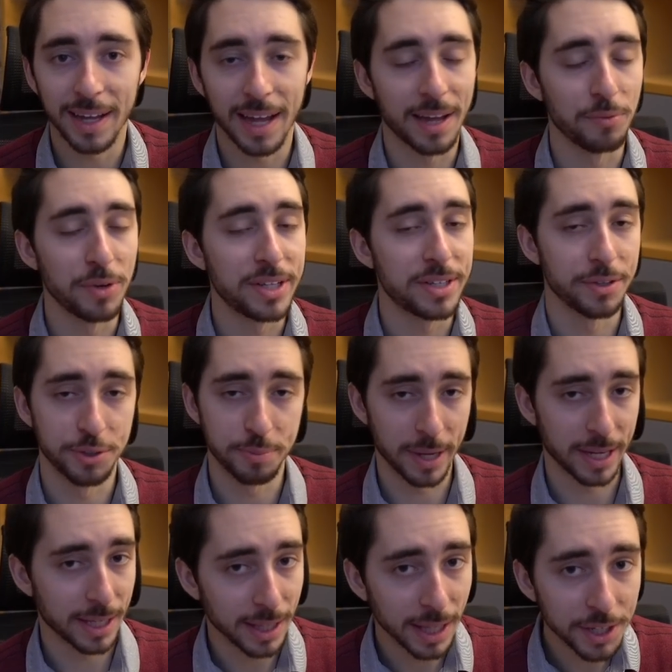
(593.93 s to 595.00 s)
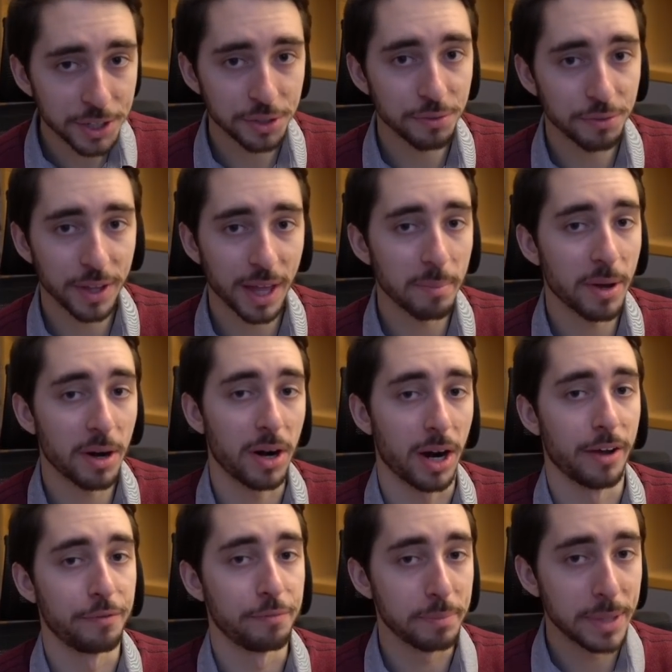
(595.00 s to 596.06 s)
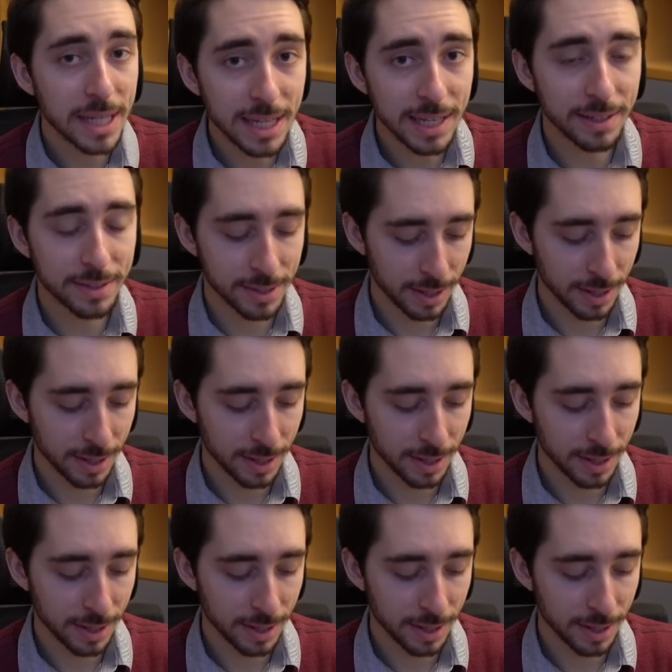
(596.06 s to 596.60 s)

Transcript: and retail speculation, for that matter, have peaked,